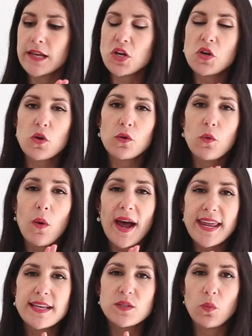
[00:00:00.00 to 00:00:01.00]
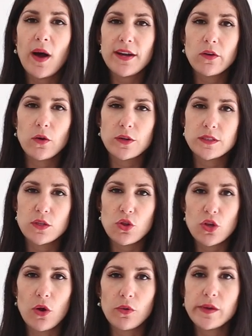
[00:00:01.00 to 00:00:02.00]
It's not quite as wide across the
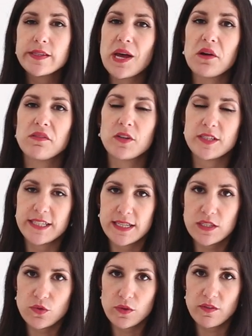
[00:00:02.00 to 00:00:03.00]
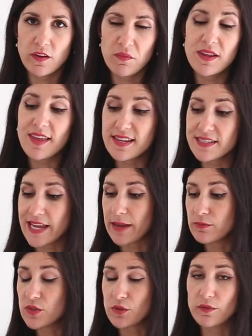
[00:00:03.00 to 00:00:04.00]
shoulders, however it does sort of give me that
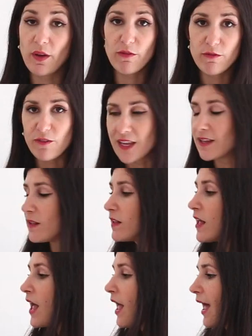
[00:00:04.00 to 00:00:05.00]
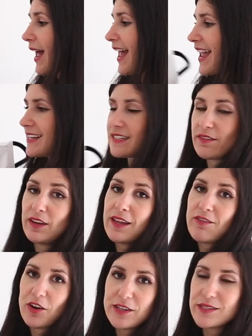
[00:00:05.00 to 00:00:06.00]
same sort of a feel, uh, and
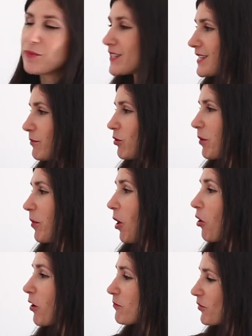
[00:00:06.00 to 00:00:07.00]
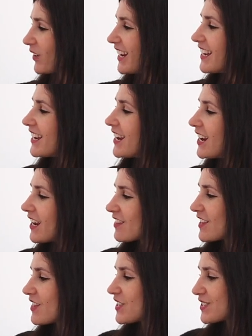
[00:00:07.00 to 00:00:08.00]
definitely very spring summer appropriate.
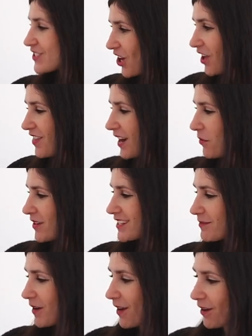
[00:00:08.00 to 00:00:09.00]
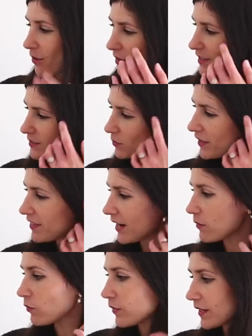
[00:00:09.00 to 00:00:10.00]
Then the skirt that I went to pair it with is one that
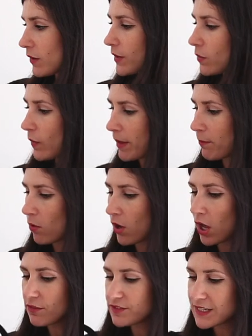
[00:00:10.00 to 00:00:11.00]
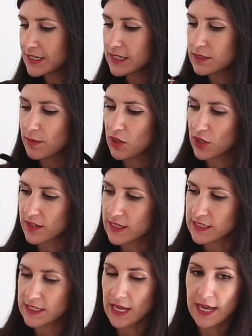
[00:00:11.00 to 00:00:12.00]
I really want to wear more often, especially
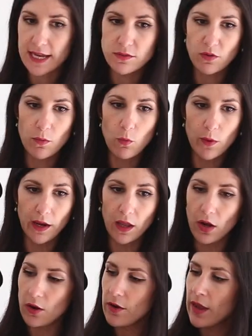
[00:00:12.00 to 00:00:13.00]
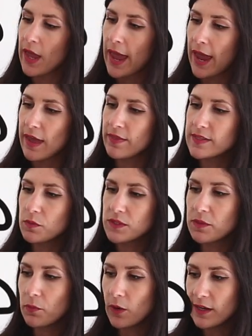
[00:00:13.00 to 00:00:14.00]
this year. It's from Willow, and this
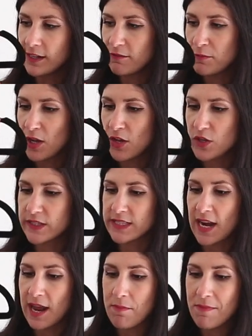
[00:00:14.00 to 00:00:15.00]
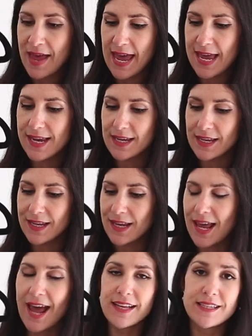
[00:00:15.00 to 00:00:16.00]
was a pre-loved purchase that I made.
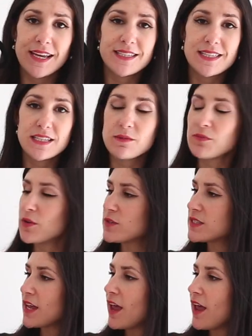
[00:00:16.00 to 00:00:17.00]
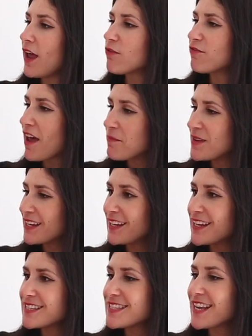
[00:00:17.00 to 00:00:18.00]
It has is this most
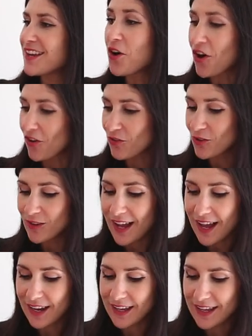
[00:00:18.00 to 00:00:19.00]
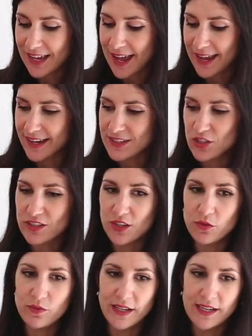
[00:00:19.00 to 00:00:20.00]
fabulous coral color, and it's just
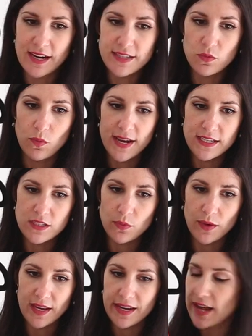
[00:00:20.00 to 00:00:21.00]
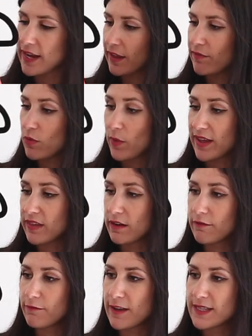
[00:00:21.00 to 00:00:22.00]
got a really nice weight to it. I love the way that
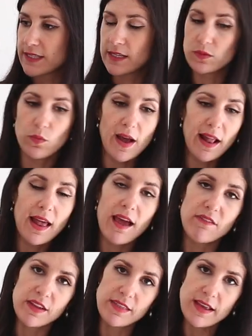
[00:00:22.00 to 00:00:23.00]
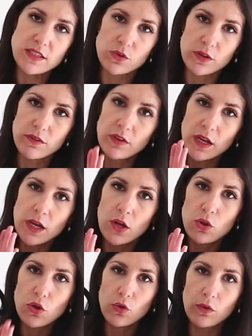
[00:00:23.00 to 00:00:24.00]
it fits as well, having that sort of
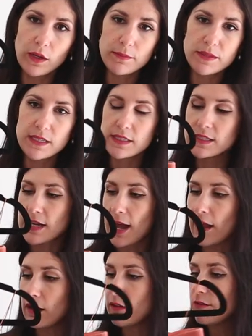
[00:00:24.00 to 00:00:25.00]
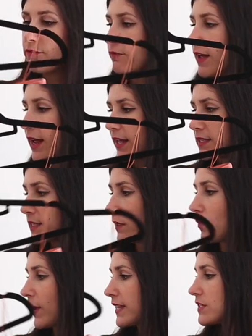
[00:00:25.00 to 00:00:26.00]
tulip style uh,
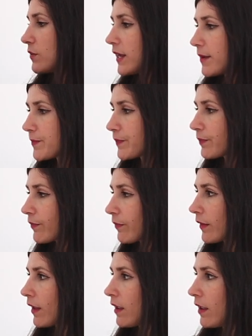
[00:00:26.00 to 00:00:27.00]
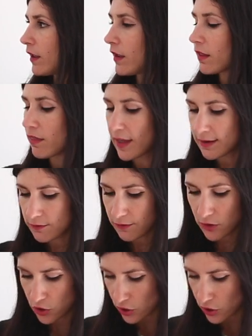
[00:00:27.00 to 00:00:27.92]
silhouette to it. Then for